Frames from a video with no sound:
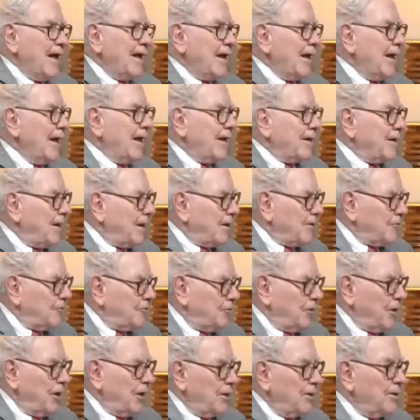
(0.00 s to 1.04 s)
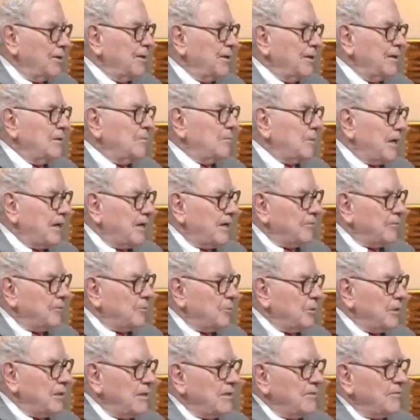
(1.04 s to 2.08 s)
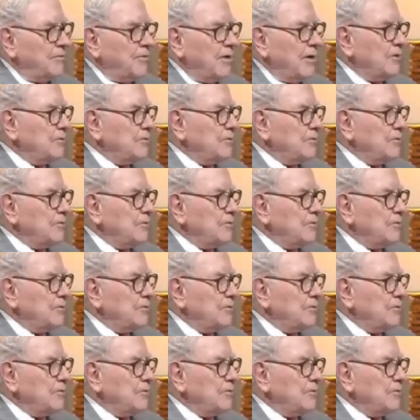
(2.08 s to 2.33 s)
And I had a lot of fun, but I never really